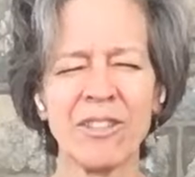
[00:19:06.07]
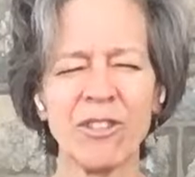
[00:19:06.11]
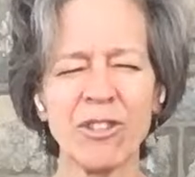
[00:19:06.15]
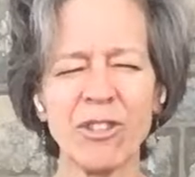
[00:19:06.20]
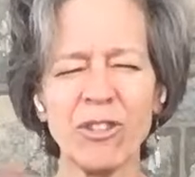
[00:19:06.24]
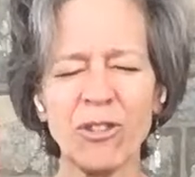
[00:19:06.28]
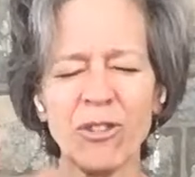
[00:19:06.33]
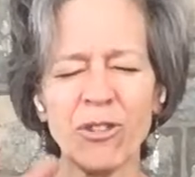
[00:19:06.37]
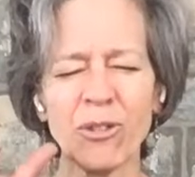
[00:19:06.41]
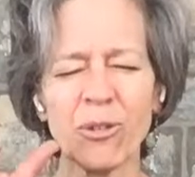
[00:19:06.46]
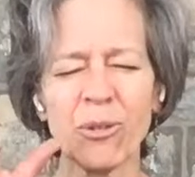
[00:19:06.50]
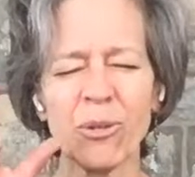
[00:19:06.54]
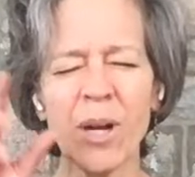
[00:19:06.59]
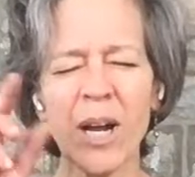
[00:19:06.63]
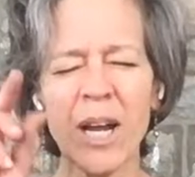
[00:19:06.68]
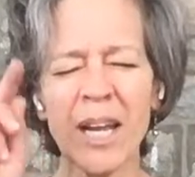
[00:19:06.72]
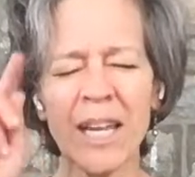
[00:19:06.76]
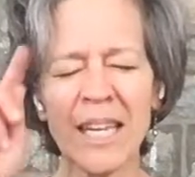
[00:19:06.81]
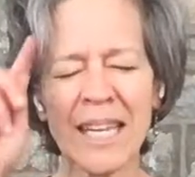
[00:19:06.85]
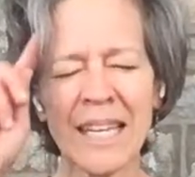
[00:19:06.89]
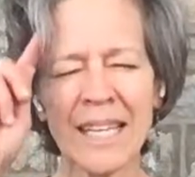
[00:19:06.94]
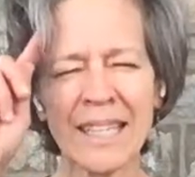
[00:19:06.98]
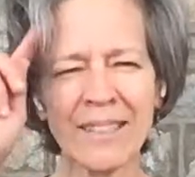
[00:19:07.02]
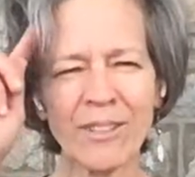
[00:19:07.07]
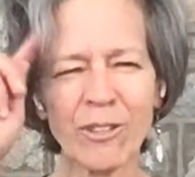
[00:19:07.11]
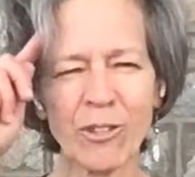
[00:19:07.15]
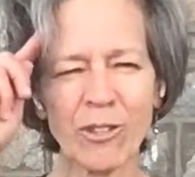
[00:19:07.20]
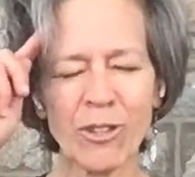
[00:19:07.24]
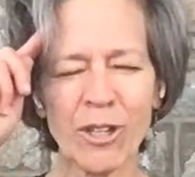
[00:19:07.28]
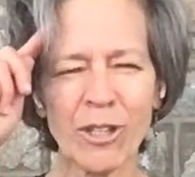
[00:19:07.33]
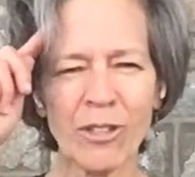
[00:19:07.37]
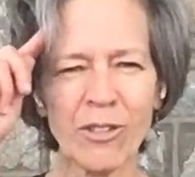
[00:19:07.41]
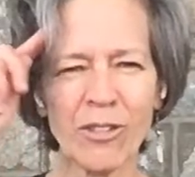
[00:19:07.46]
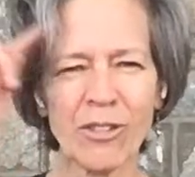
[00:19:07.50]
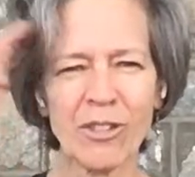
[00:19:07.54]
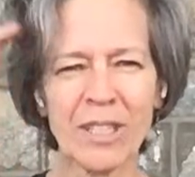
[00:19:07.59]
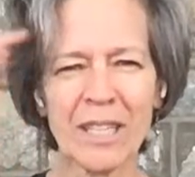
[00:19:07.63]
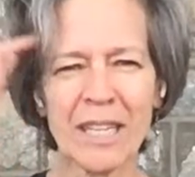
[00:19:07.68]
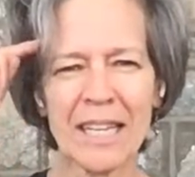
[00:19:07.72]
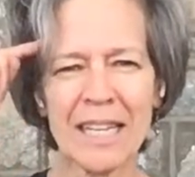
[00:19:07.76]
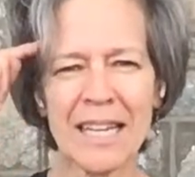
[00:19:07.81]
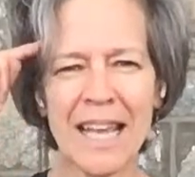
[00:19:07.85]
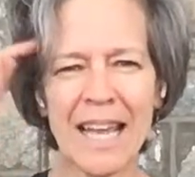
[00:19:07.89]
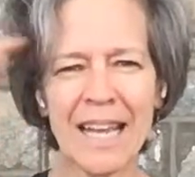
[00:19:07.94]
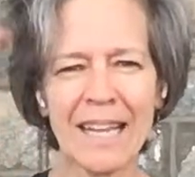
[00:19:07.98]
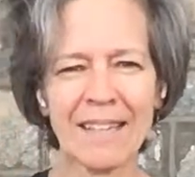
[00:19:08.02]
Just trying starts to
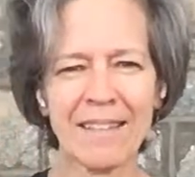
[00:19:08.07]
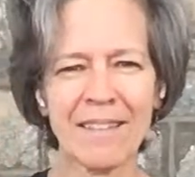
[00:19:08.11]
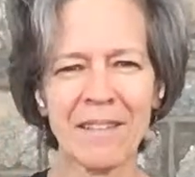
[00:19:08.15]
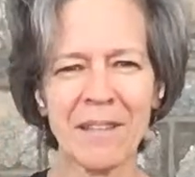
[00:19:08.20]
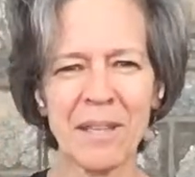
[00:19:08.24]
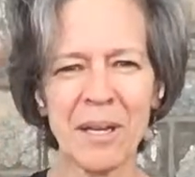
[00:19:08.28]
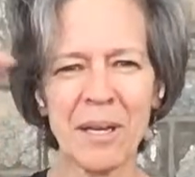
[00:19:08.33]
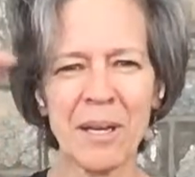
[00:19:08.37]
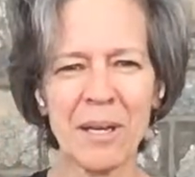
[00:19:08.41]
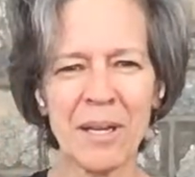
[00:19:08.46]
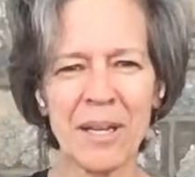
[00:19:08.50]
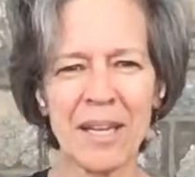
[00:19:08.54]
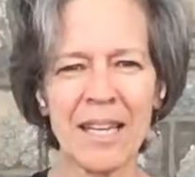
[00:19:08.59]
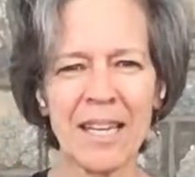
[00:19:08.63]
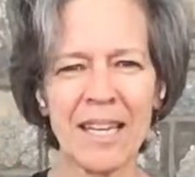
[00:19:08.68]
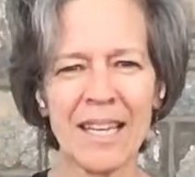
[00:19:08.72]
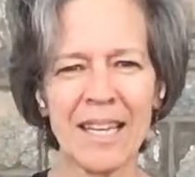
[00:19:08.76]
connect the